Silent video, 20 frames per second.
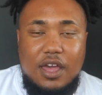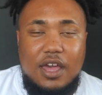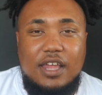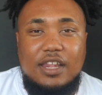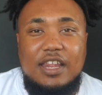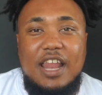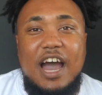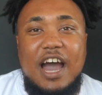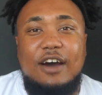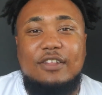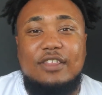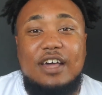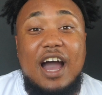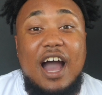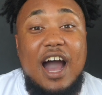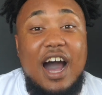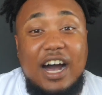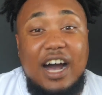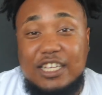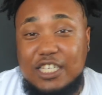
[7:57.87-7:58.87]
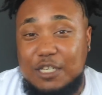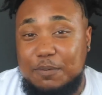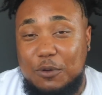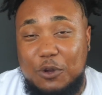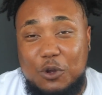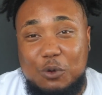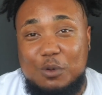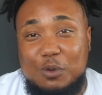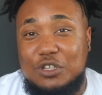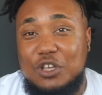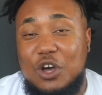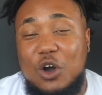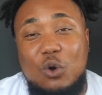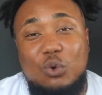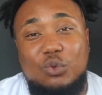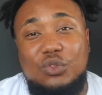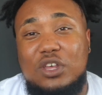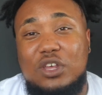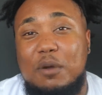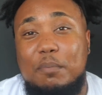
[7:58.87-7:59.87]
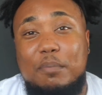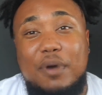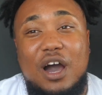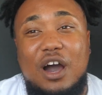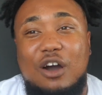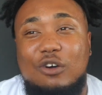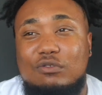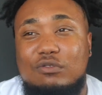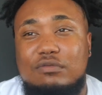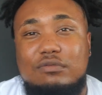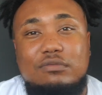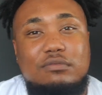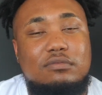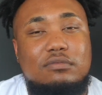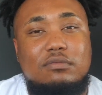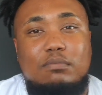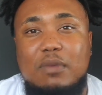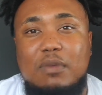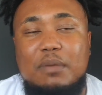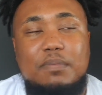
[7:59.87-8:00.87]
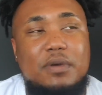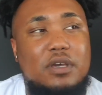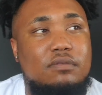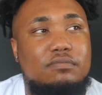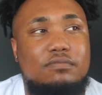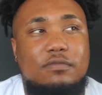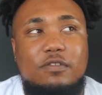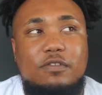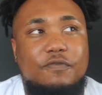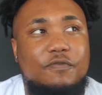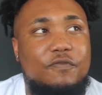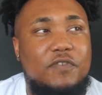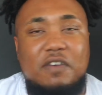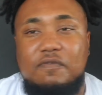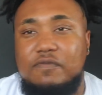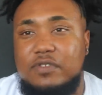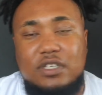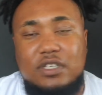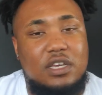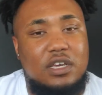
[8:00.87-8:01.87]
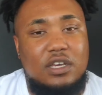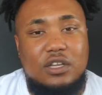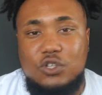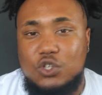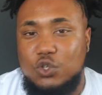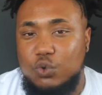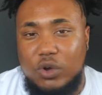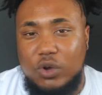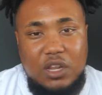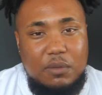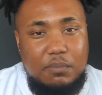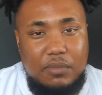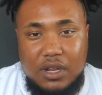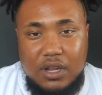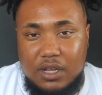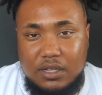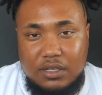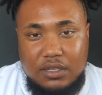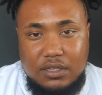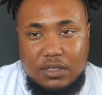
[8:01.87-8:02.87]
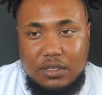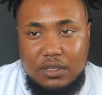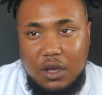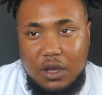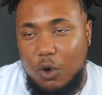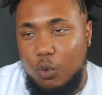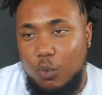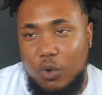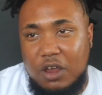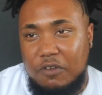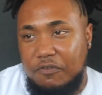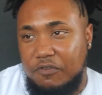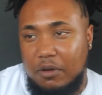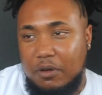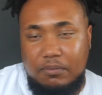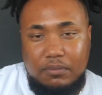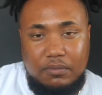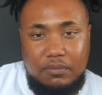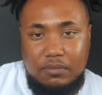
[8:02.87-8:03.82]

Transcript: Now, the hospital was only about maybe 15, 20 minutes away from